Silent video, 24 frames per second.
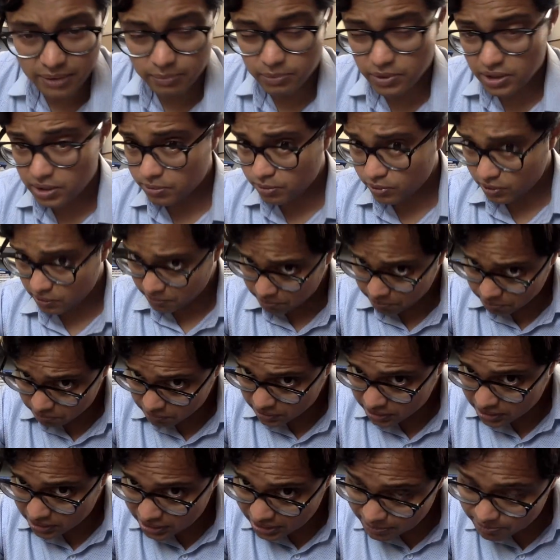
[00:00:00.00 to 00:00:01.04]
I mean, if we
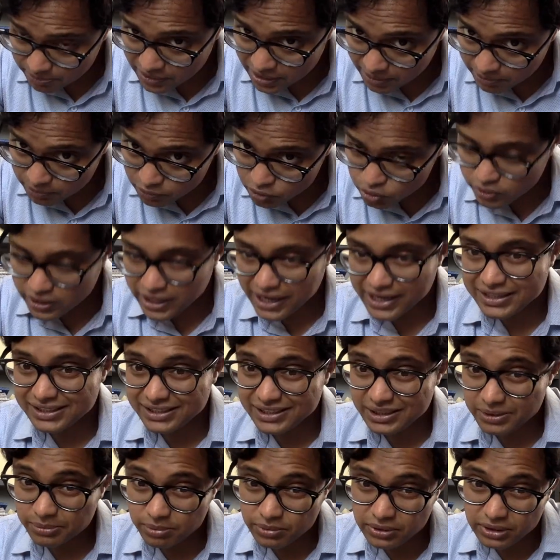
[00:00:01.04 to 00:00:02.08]
keep them together,
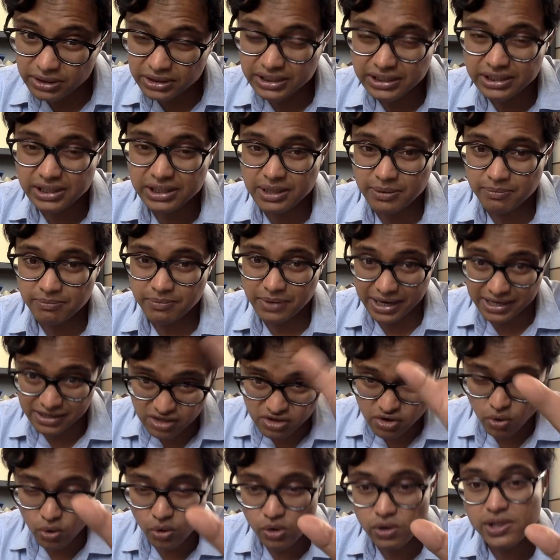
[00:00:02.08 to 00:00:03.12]
if we read them as a
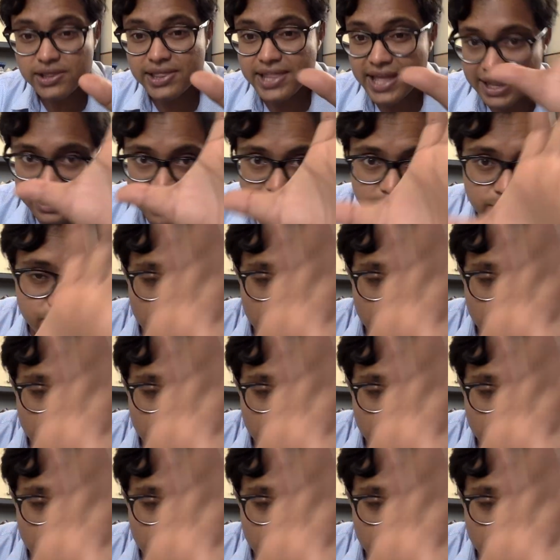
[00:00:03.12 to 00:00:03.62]
whole, then the